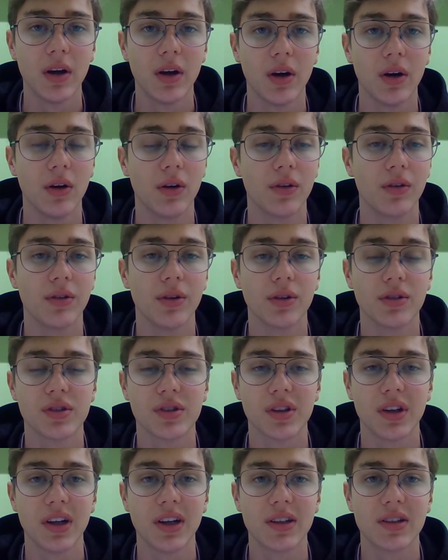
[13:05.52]
earn
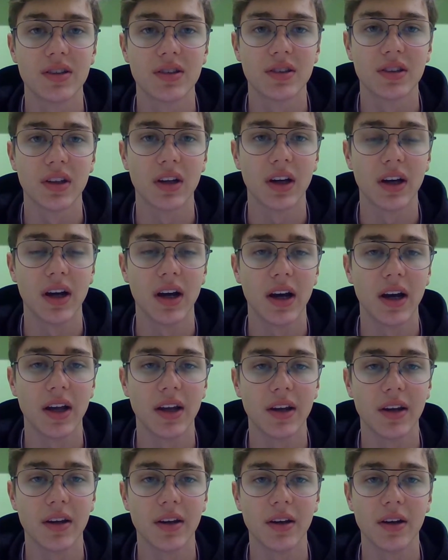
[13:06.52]
lots less
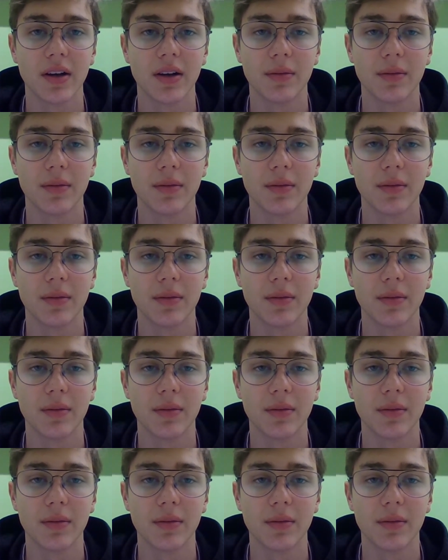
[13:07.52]
and